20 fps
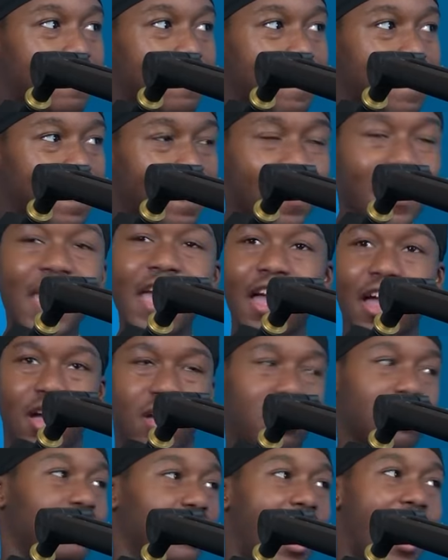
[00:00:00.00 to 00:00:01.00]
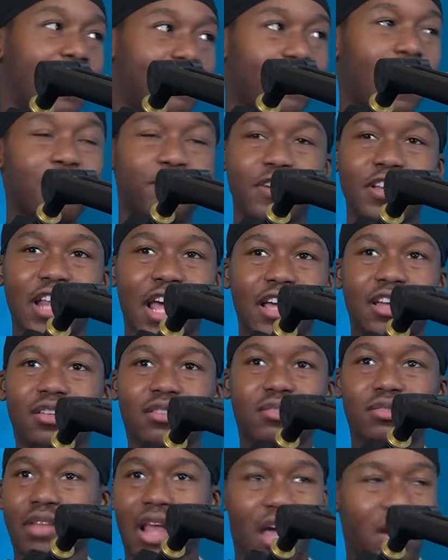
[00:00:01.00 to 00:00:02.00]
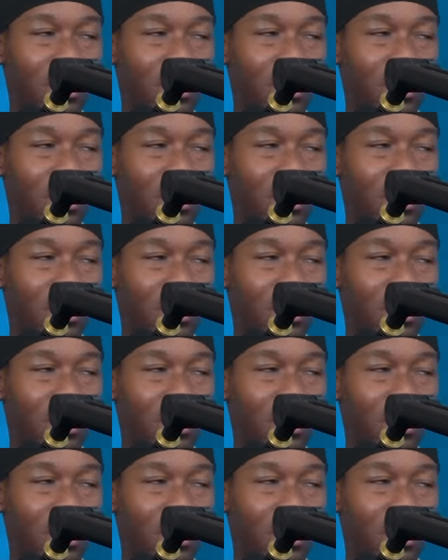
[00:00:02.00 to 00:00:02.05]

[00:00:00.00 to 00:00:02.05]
that. Yeah, I, I feel like that.